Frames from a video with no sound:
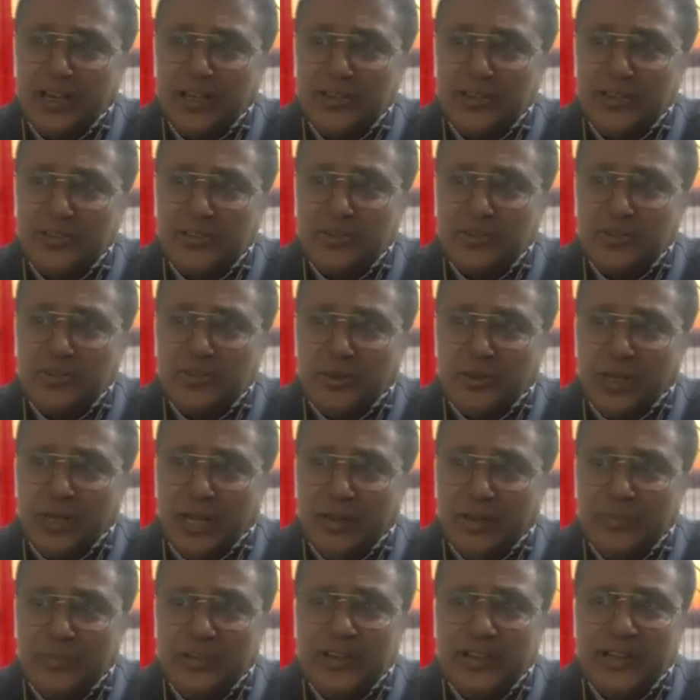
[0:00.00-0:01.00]
So
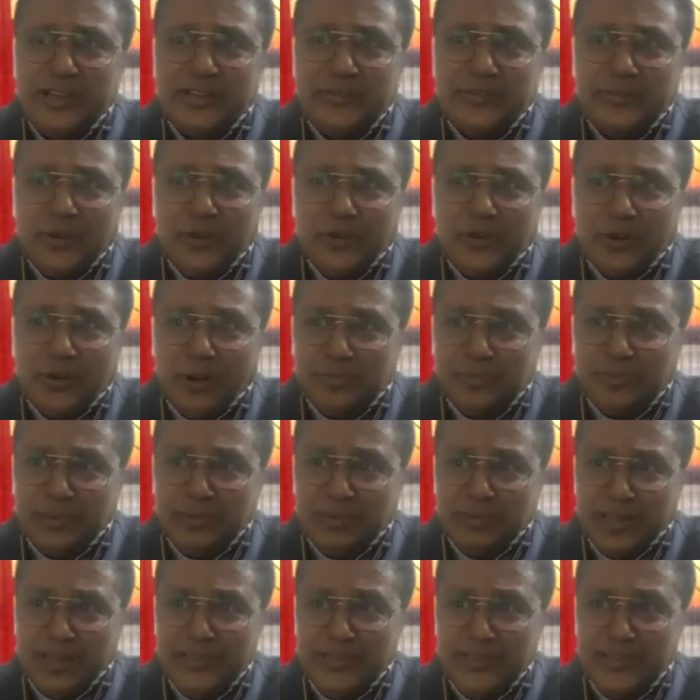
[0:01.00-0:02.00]
collaborate for
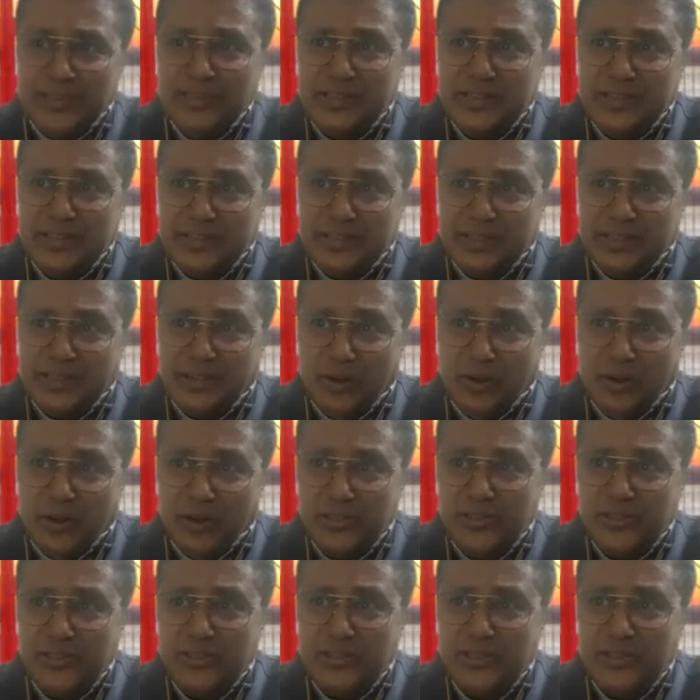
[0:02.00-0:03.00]
optimizing the
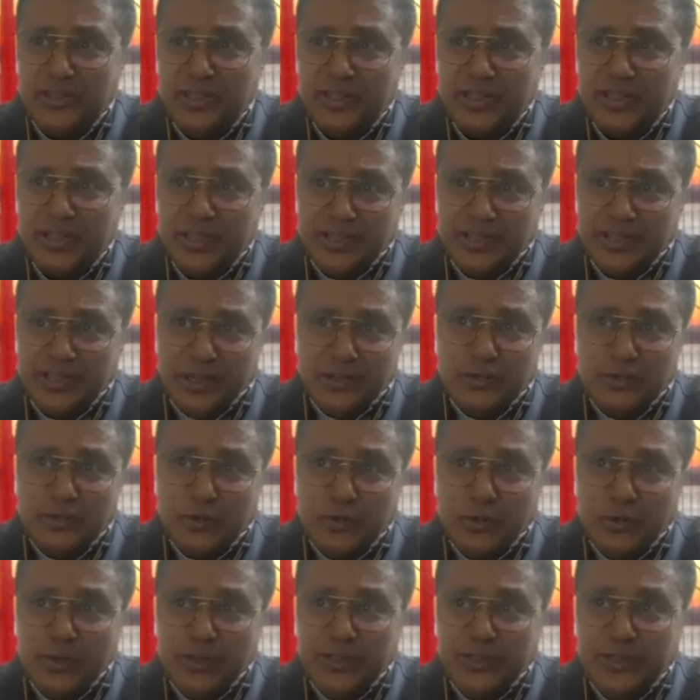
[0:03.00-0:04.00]
cost,
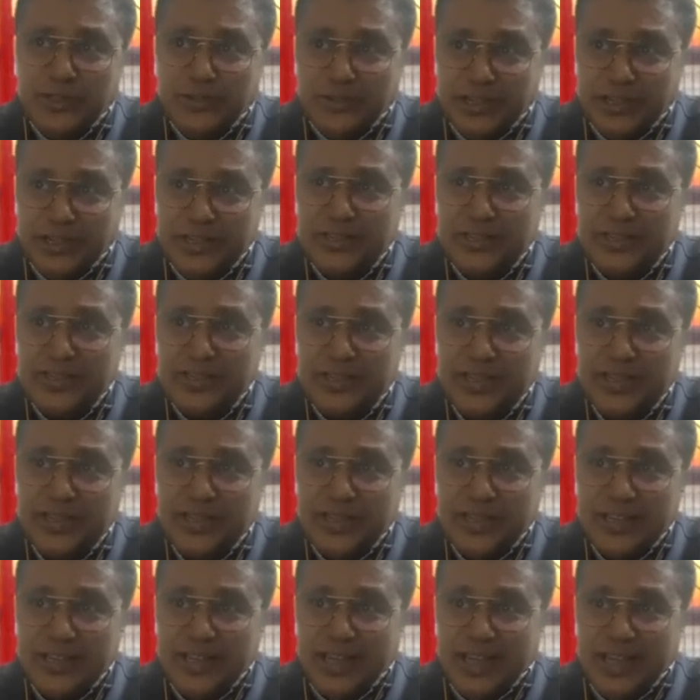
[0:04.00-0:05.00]
control the risk,
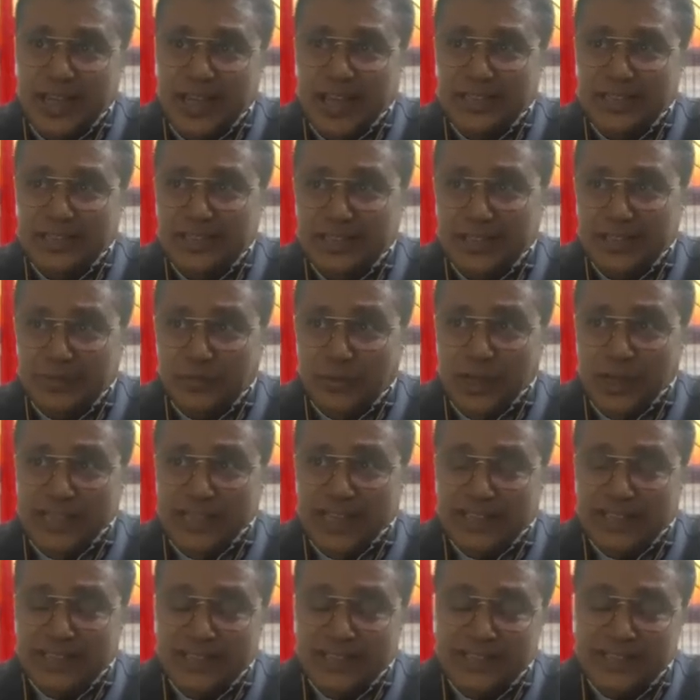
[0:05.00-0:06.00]
and while
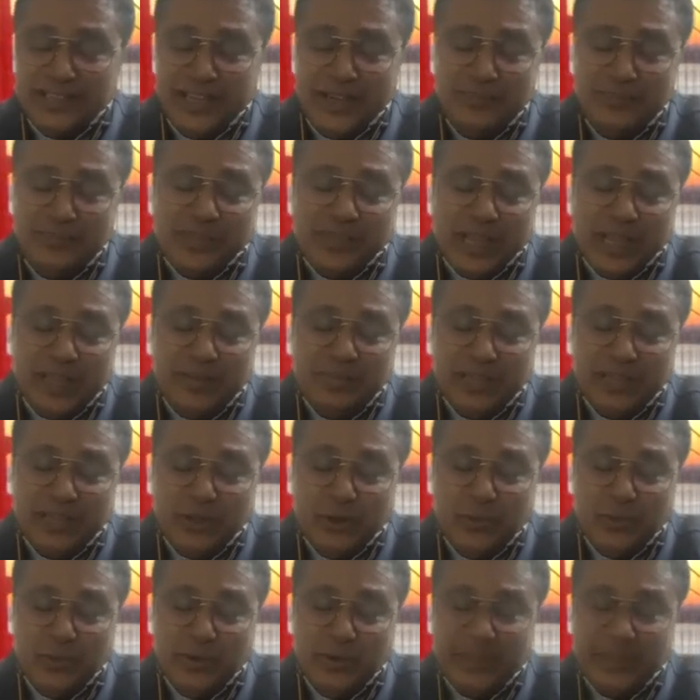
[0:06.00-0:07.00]
at the same time
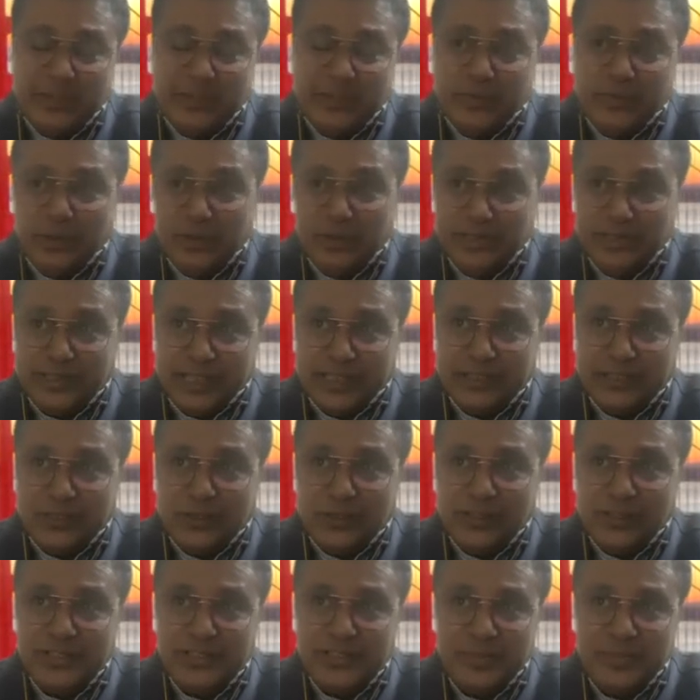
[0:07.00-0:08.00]
innovate for the
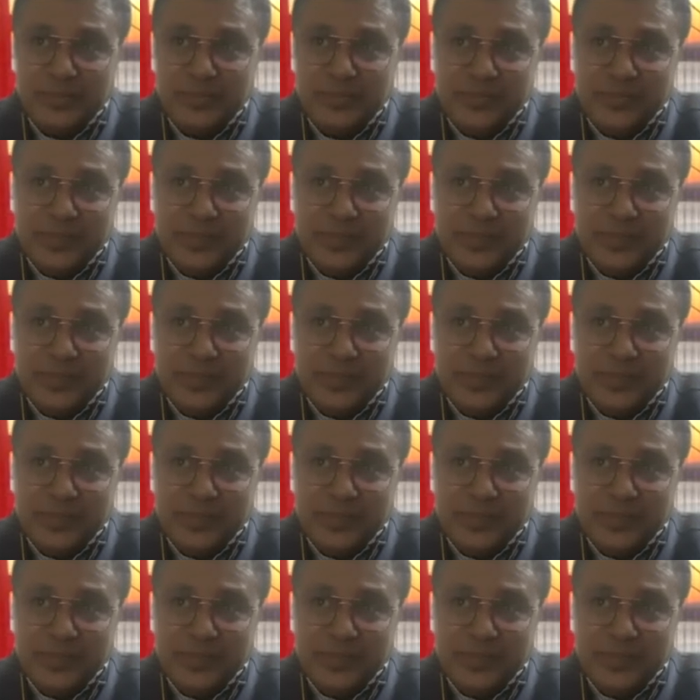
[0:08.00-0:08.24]
technology.